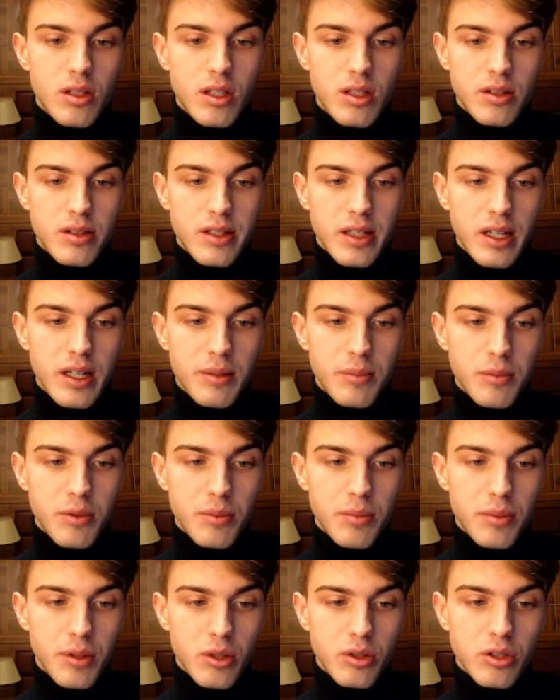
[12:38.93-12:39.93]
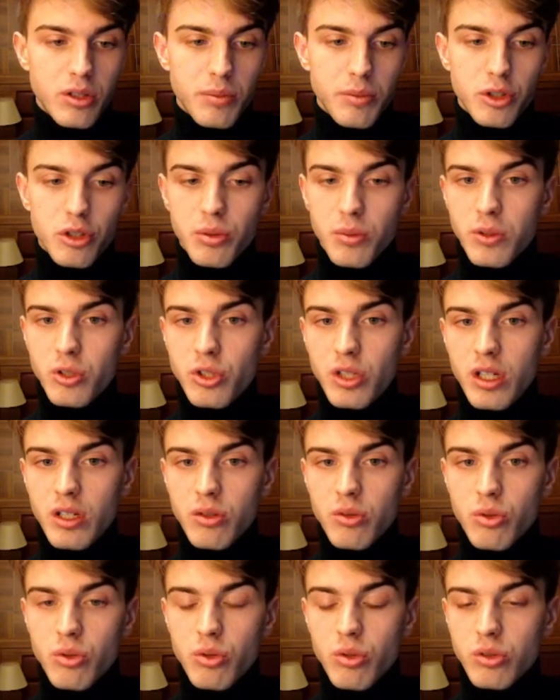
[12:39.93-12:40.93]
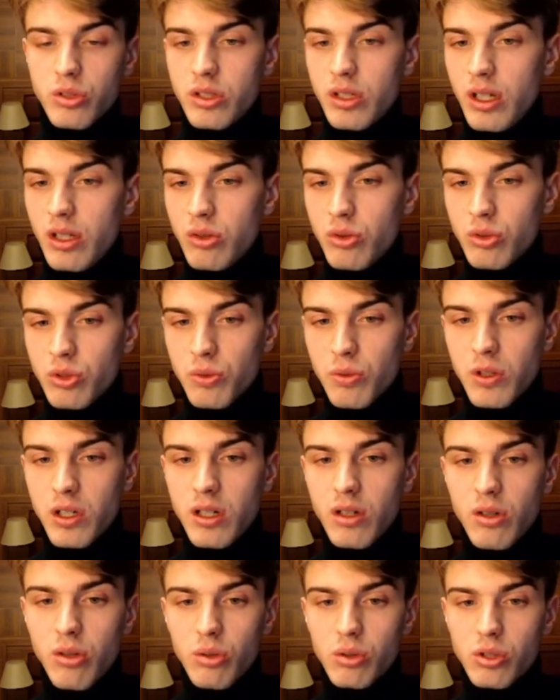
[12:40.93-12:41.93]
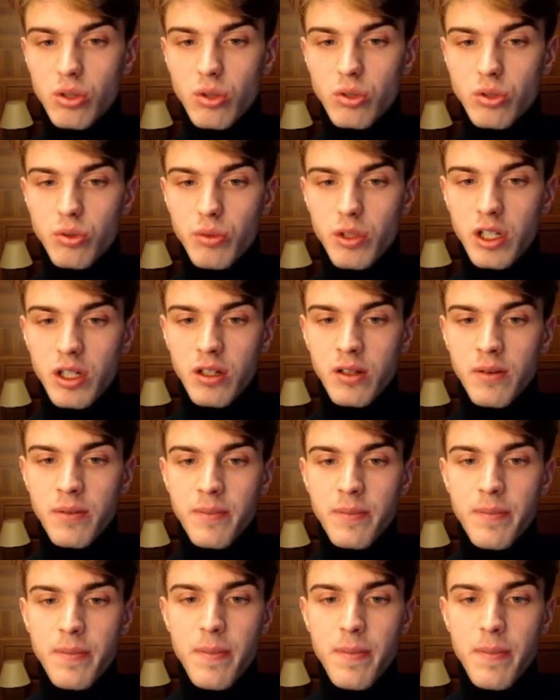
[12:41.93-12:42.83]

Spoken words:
in time because the bishop on g8 controls the a2 square. Looks also winning.